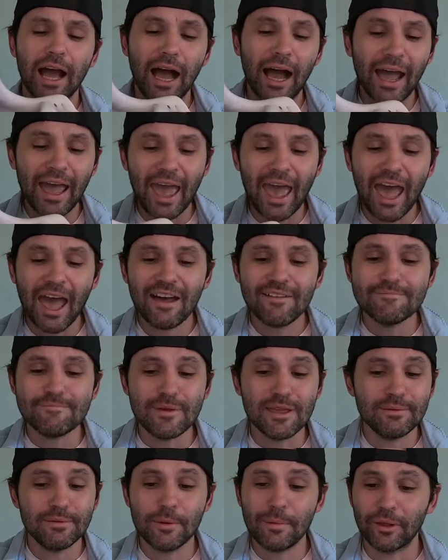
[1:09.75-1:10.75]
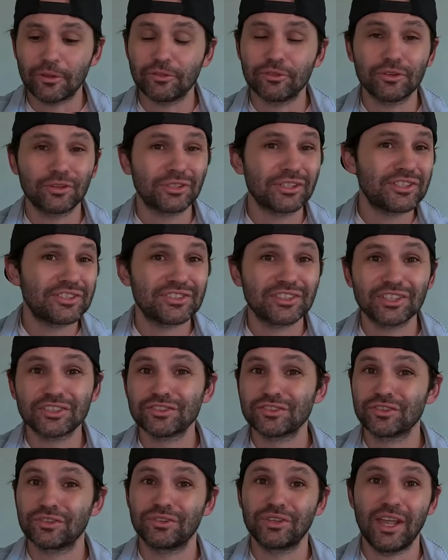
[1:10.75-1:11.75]
I have maybe about
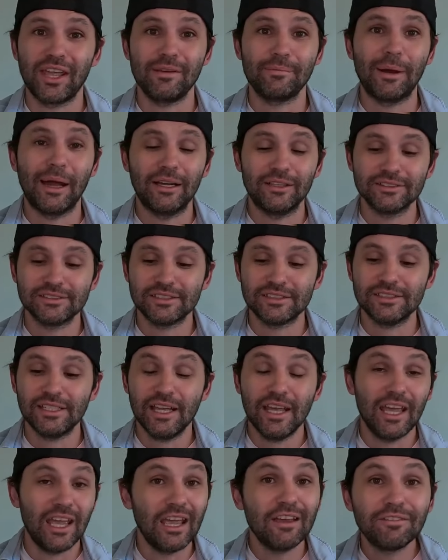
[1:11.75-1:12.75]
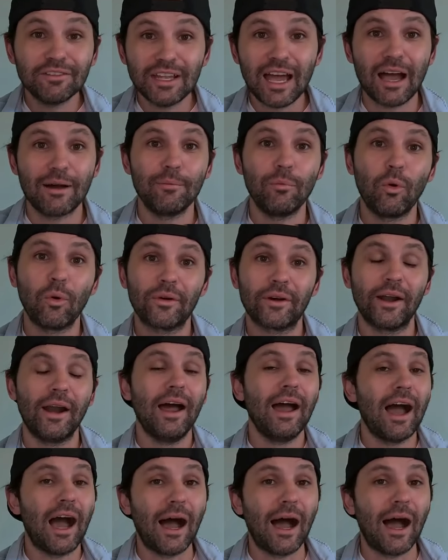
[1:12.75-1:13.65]
36, 38 miles in, if not more.